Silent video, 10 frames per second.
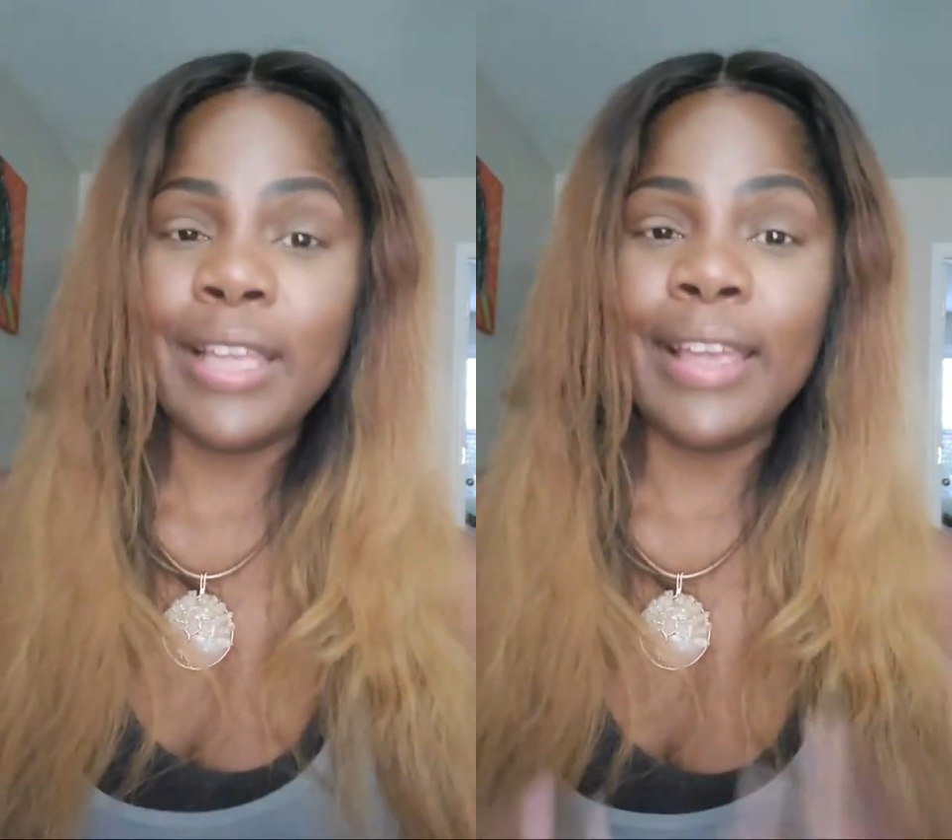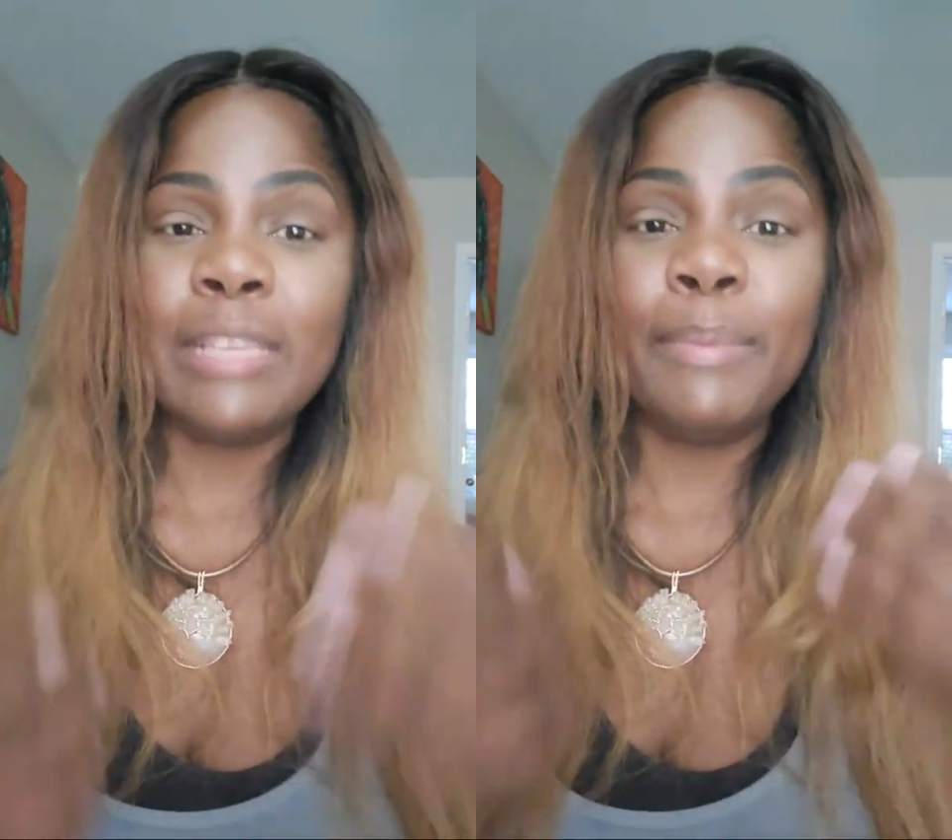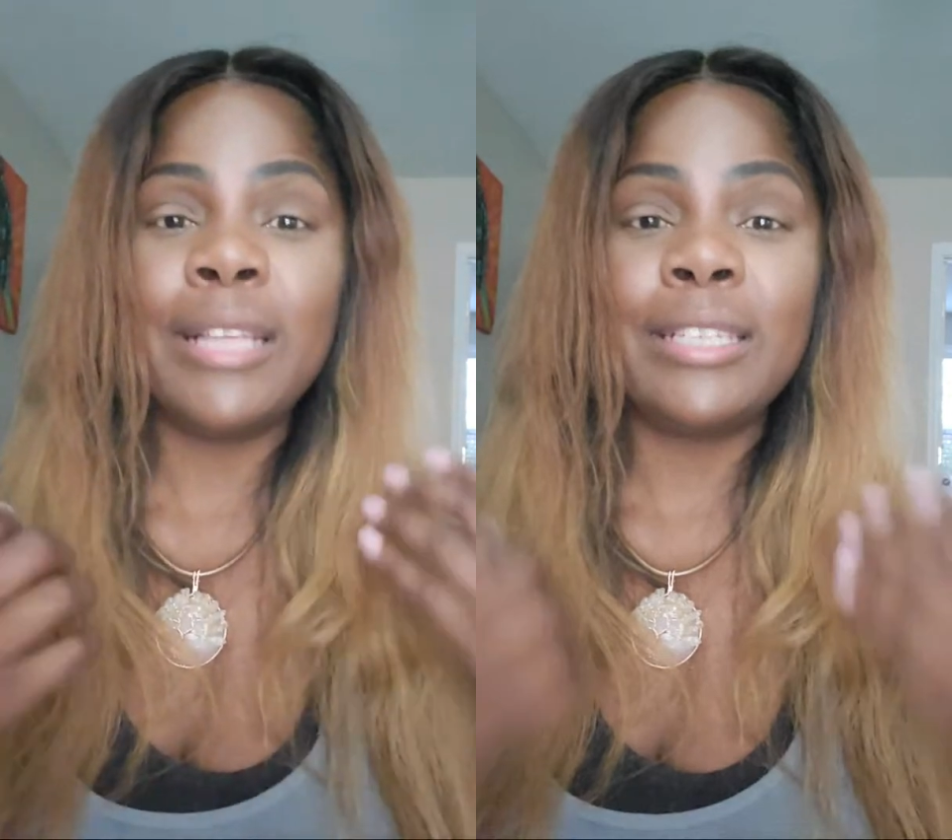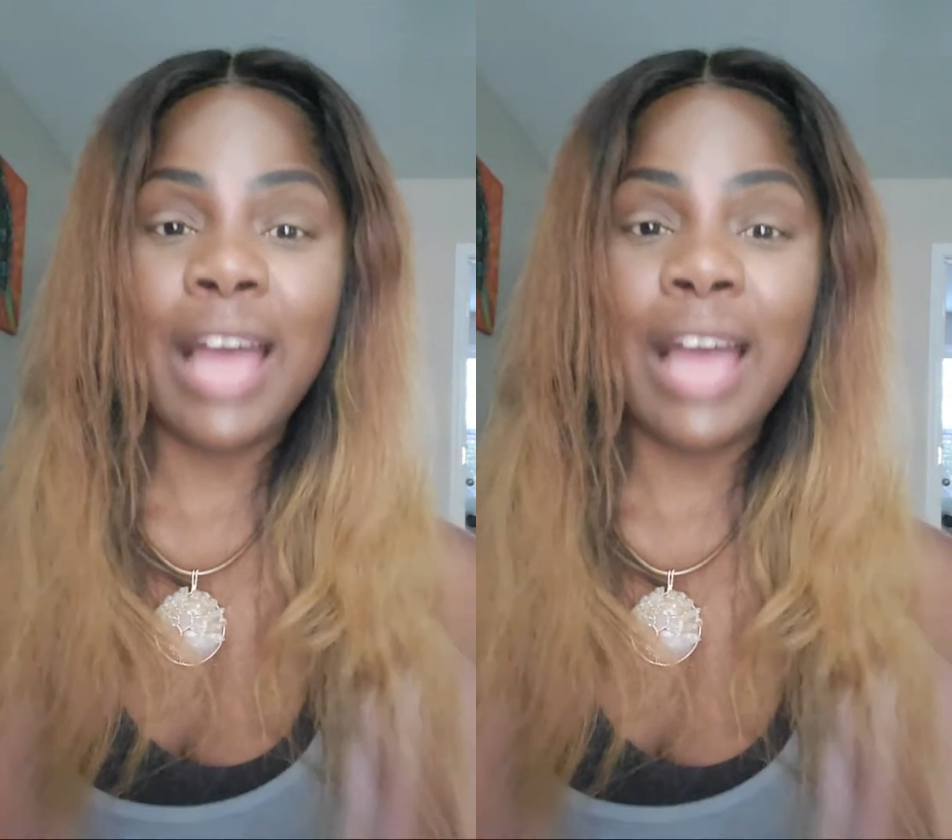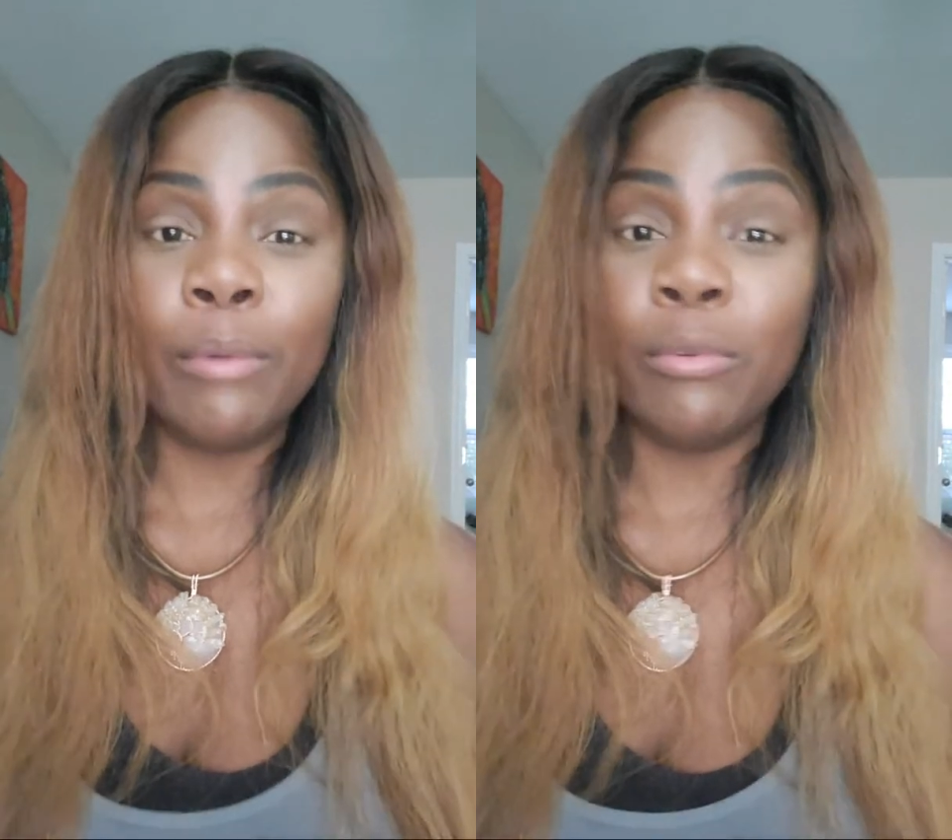like it's been a
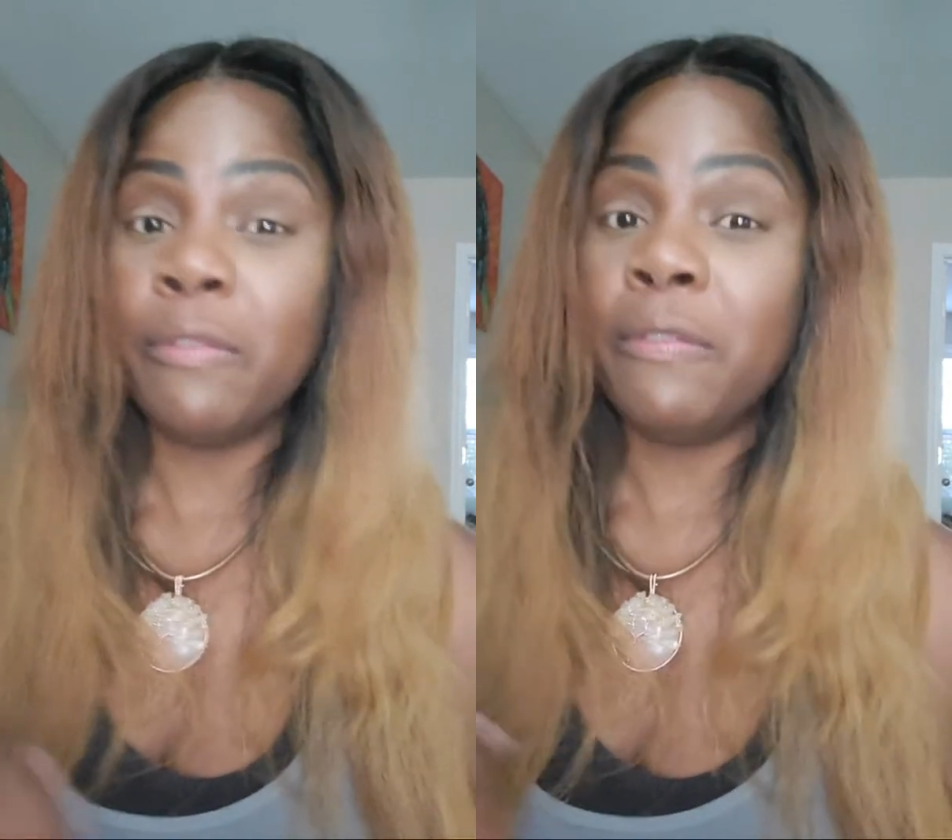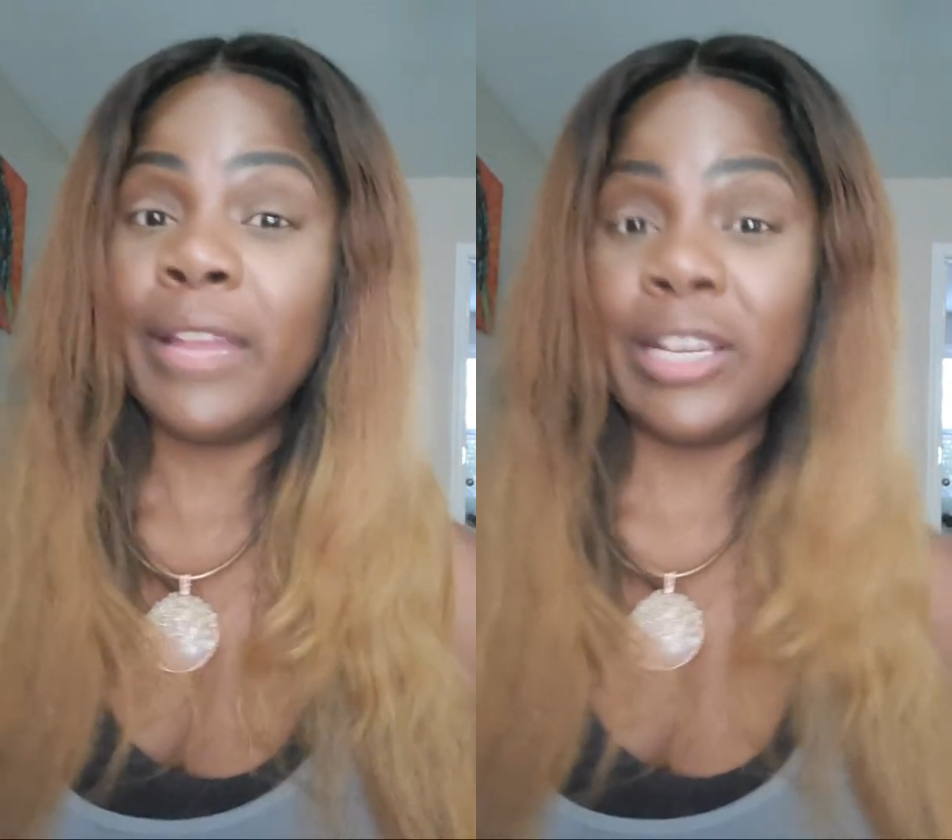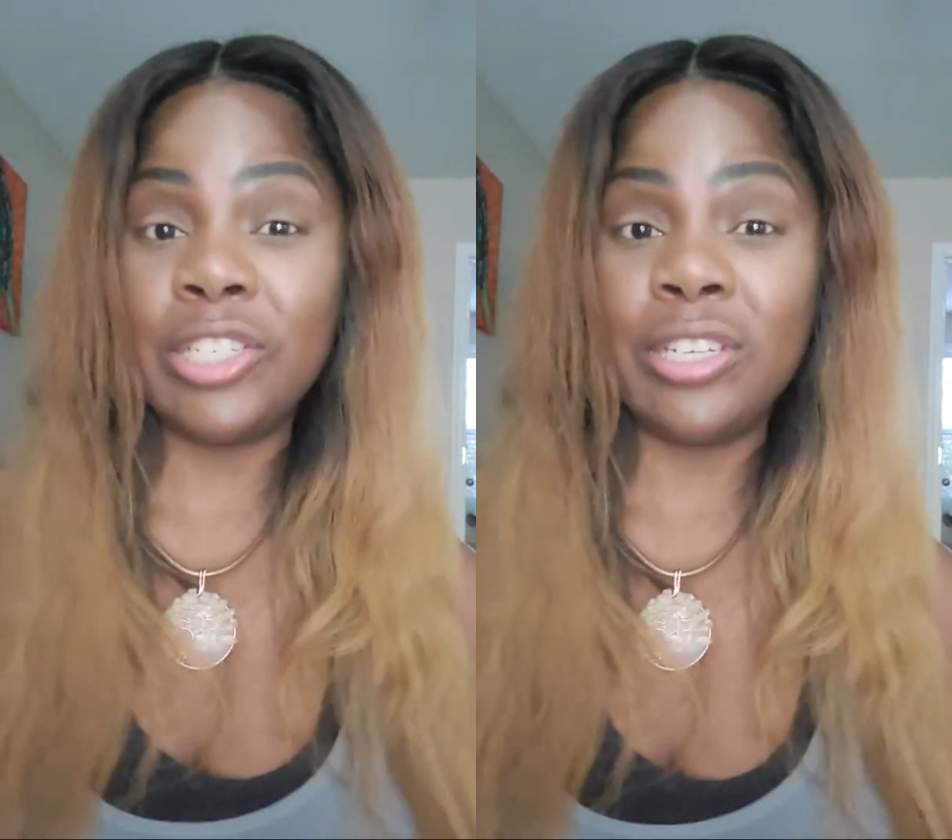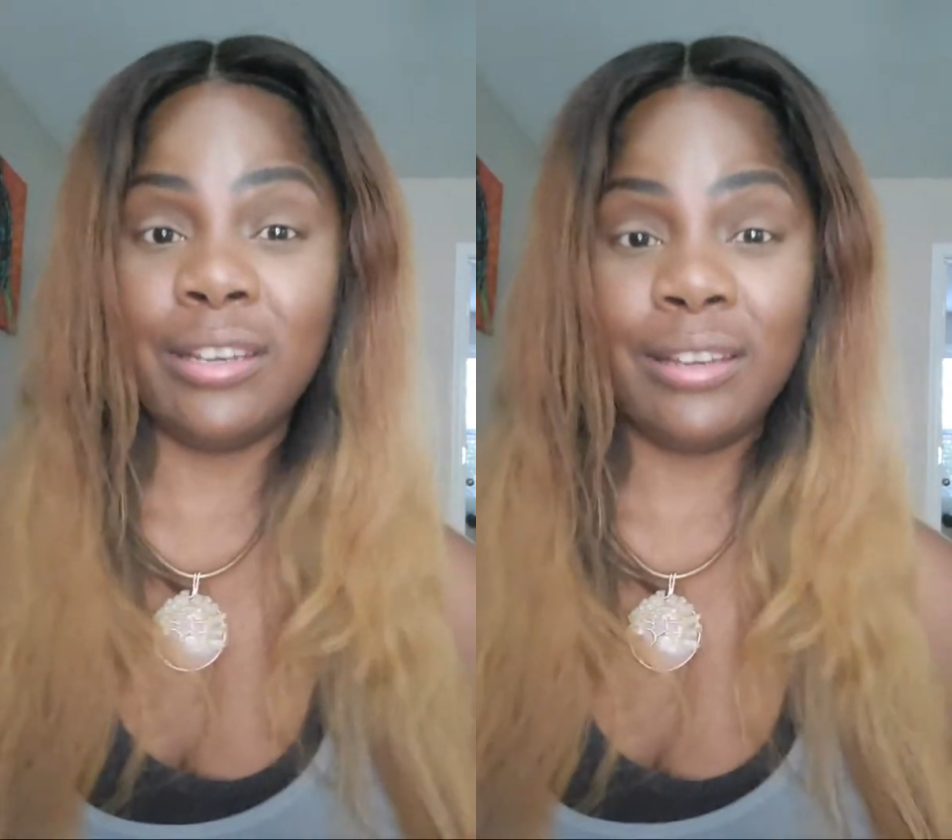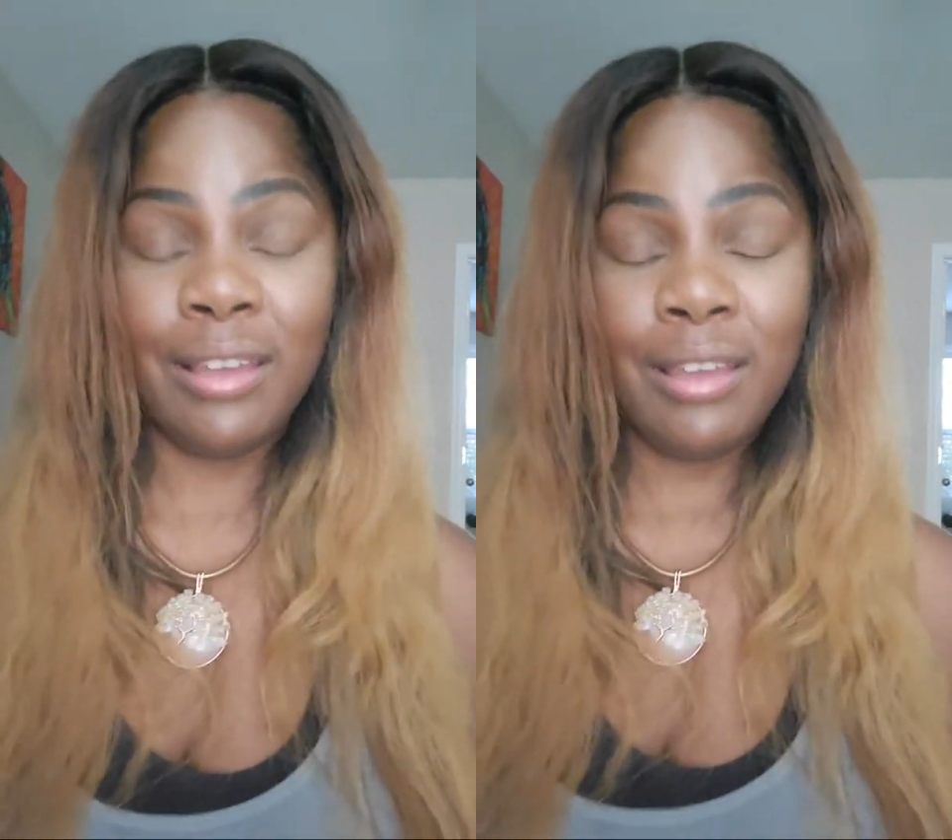time of reflection,